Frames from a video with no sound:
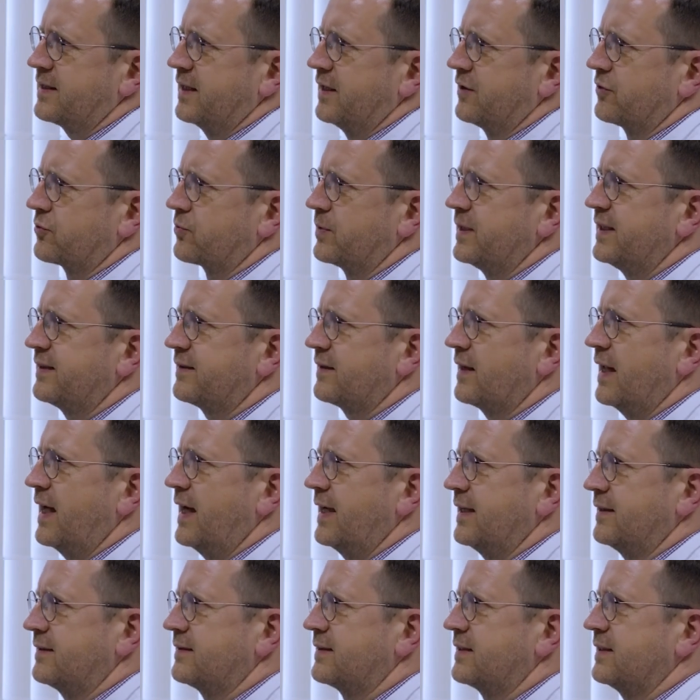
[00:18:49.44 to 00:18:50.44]
and
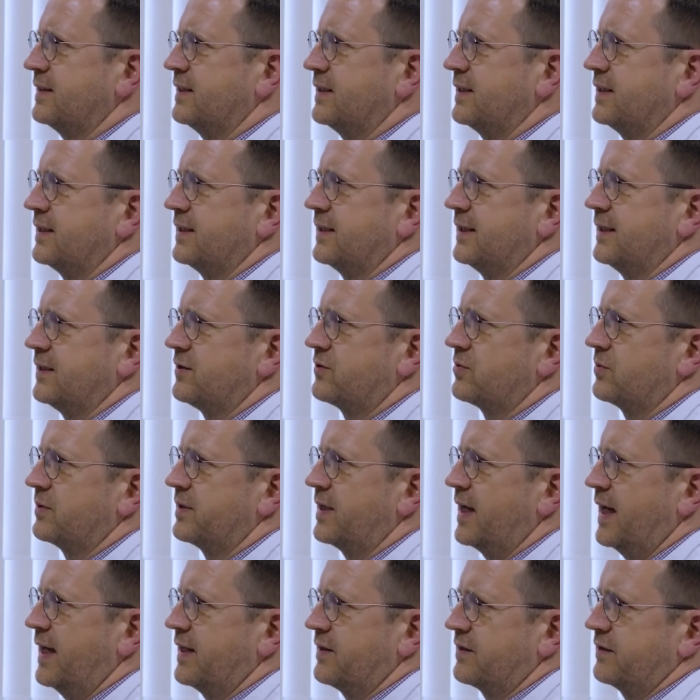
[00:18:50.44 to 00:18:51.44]
resliced into
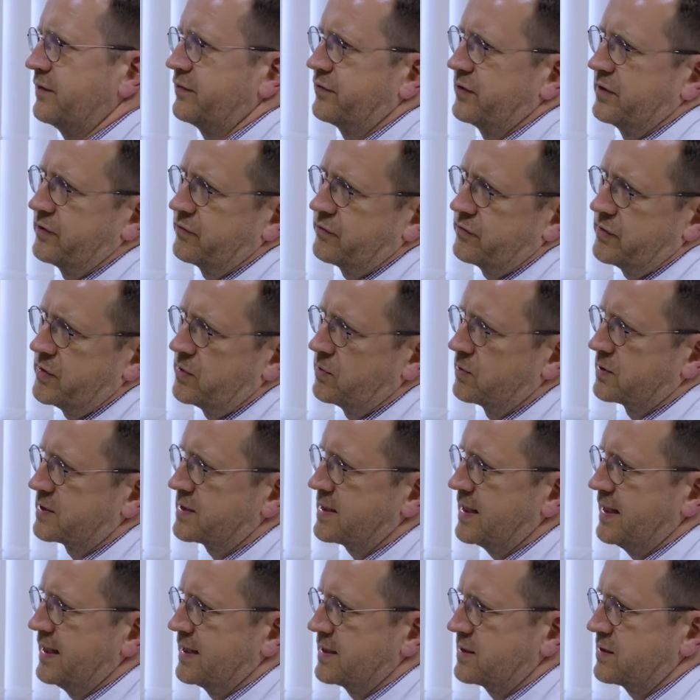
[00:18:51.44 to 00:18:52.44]
9 different
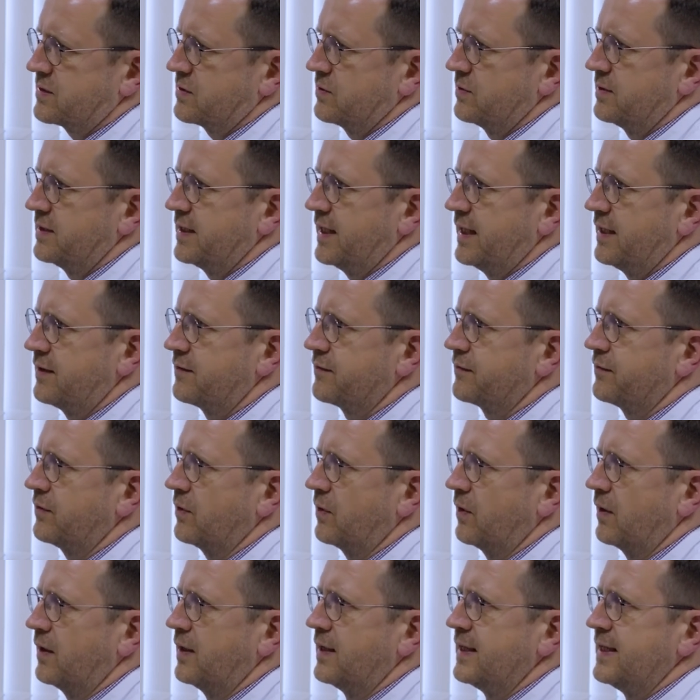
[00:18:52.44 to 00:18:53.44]
views as you need
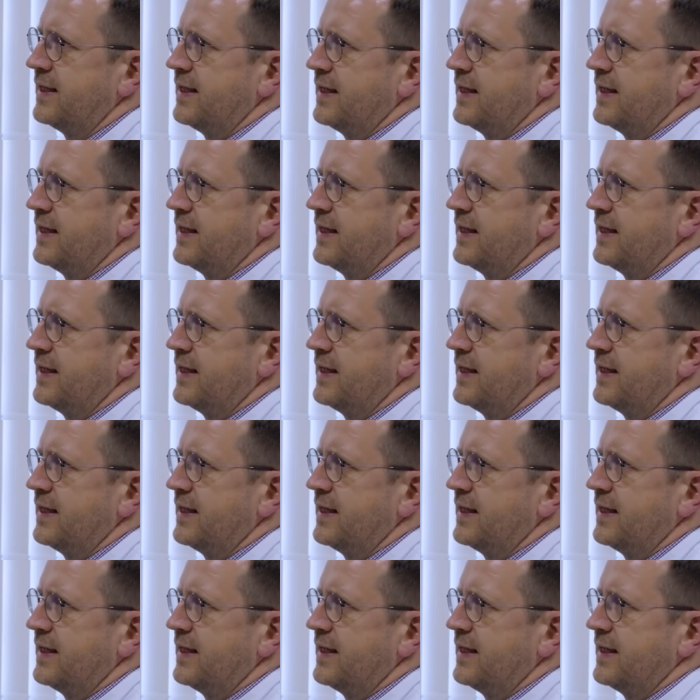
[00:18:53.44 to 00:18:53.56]
for